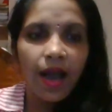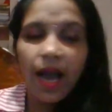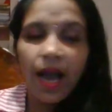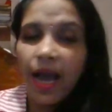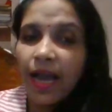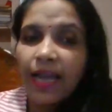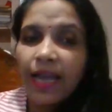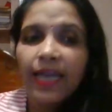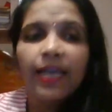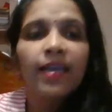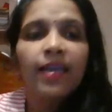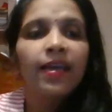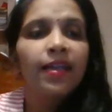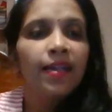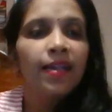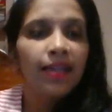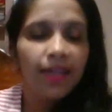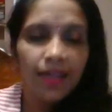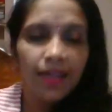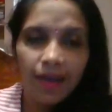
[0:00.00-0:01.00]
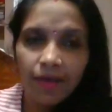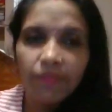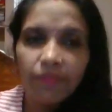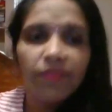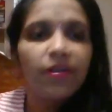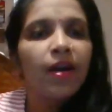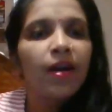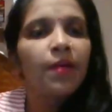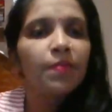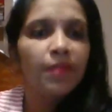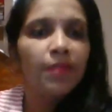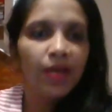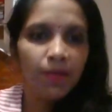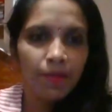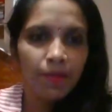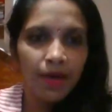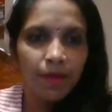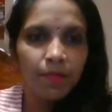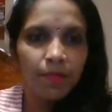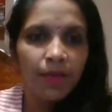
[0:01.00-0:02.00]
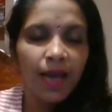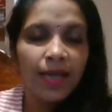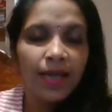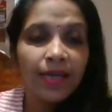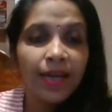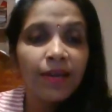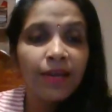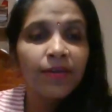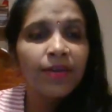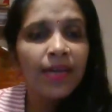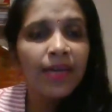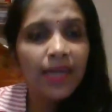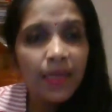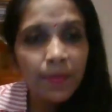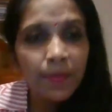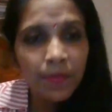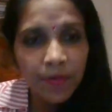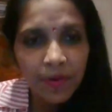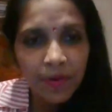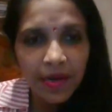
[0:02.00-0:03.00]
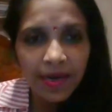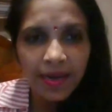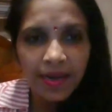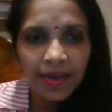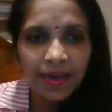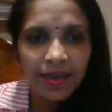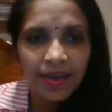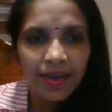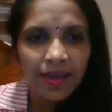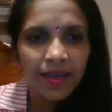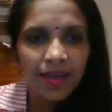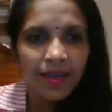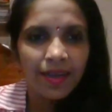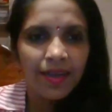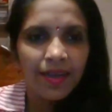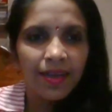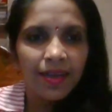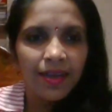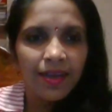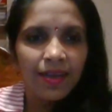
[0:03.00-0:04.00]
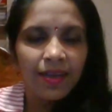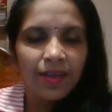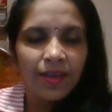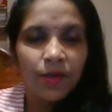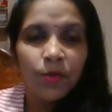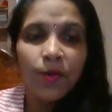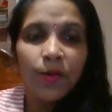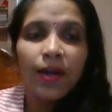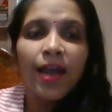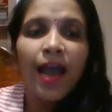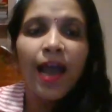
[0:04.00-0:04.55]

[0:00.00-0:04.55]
I love Kamla Ma'am, and I really pray you are